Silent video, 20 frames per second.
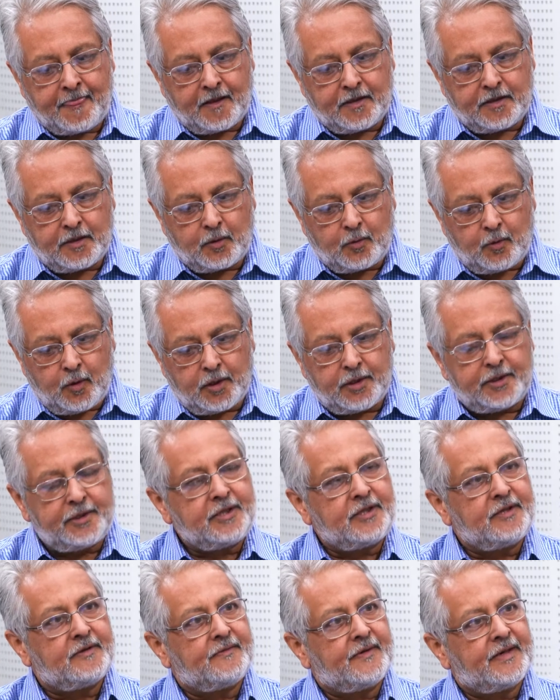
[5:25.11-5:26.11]
the
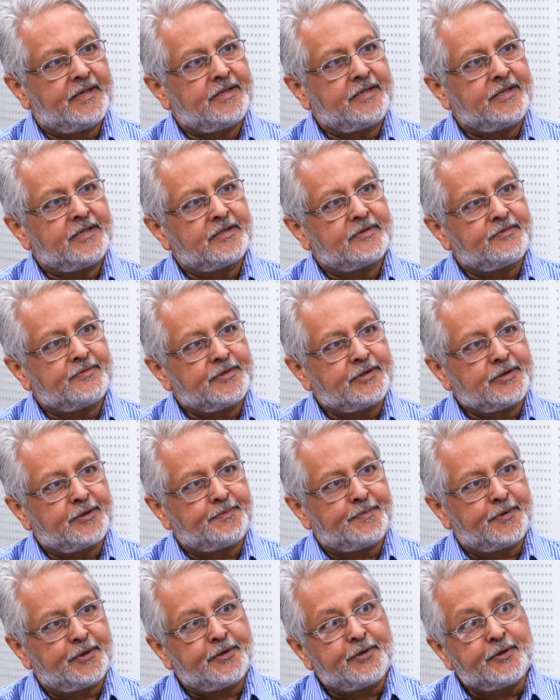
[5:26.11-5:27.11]
quality of ideas which are
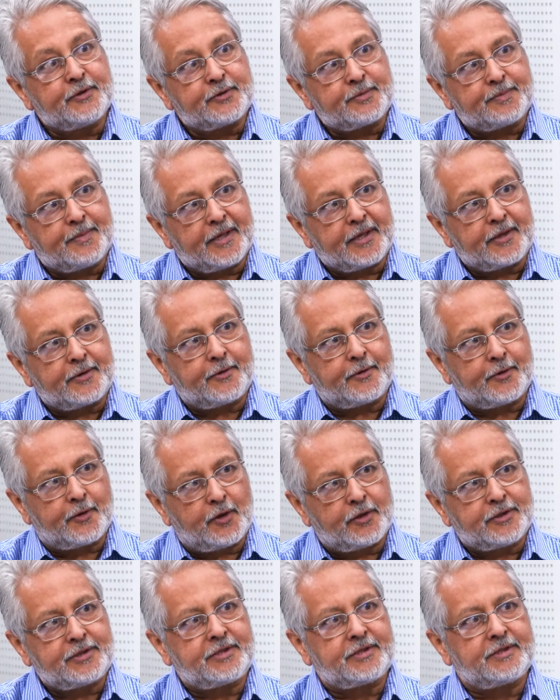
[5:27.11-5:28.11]
produced by
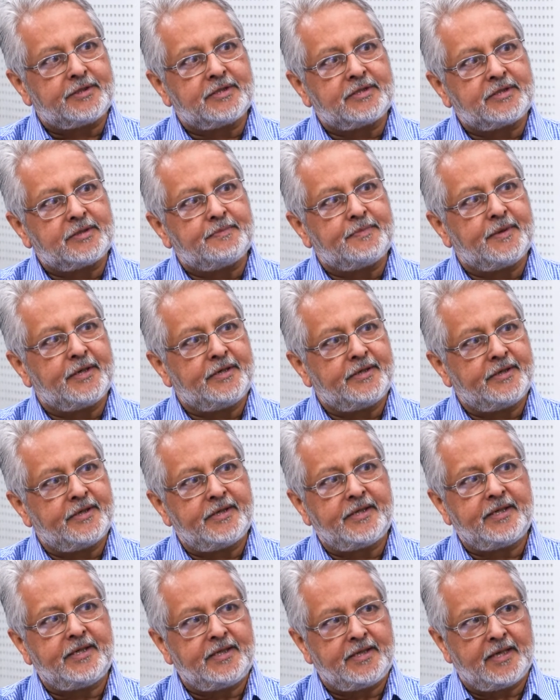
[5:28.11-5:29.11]

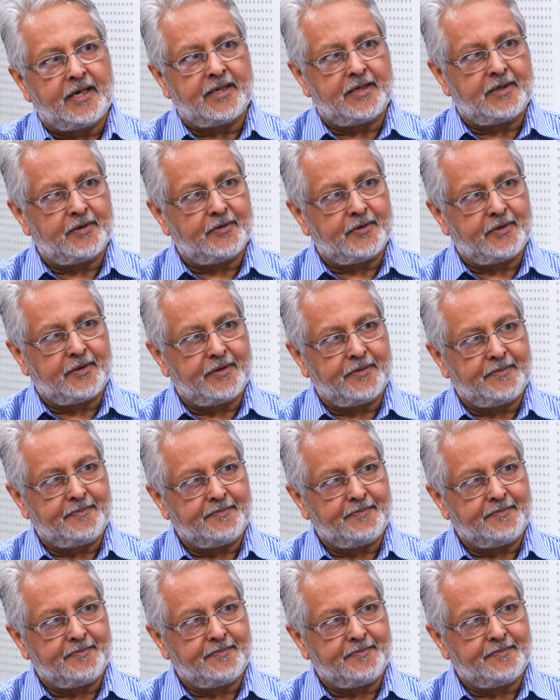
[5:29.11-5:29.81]
cross-disciplinary dialogue.